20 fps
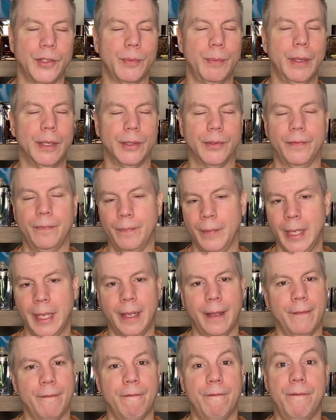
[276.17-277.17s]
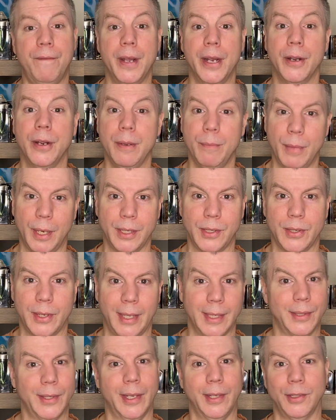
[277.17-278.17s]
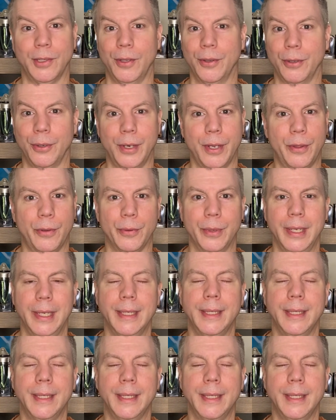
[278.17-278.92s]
It smells very much like Santal 33.